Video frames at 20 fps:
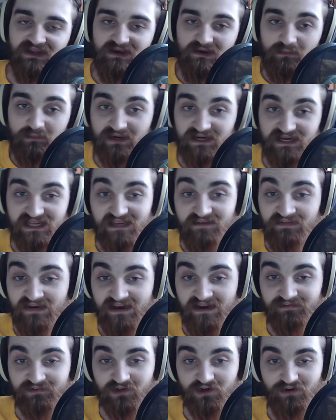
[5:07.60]
But even
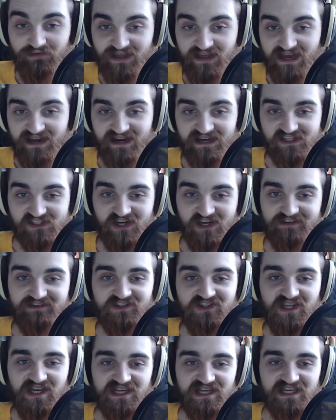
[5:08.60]
after all that, I still have to
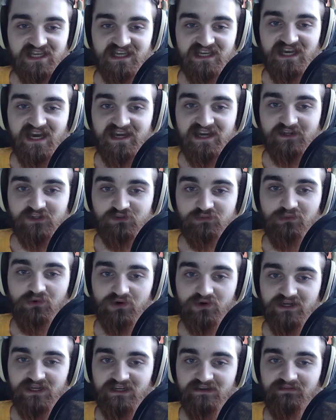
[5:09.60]
say EA is
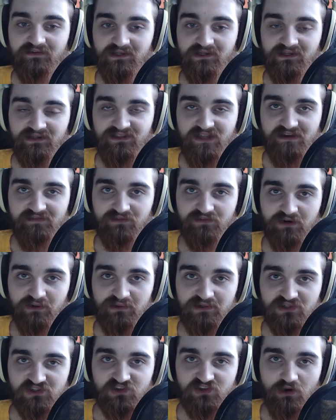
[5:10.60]
more evil. They've
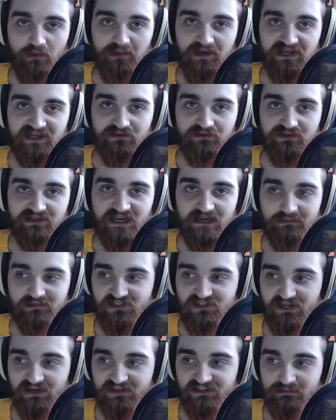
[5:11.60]
ruined so many good game
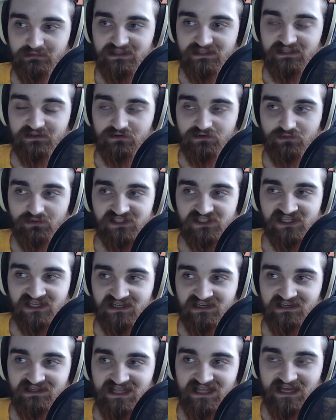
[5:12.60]
series. I mean, they're the
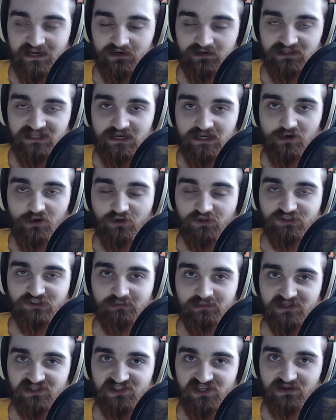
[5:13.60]
reason that the
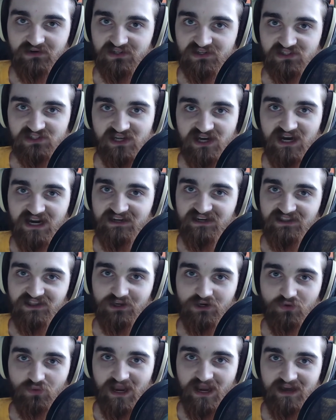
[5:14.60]
Ultima series died, the
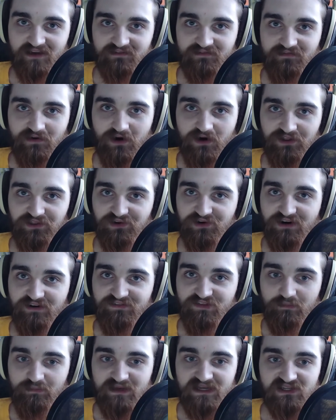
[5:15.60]
grandfather of
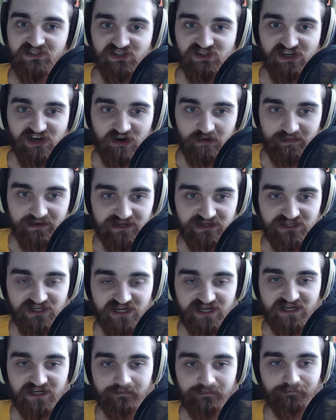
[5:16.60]
the PC
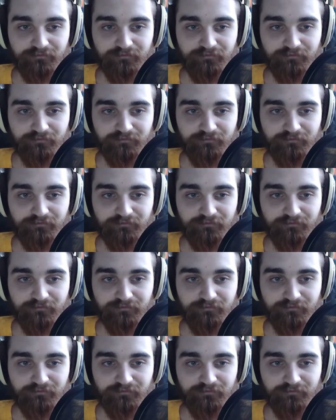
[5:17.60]
RPG.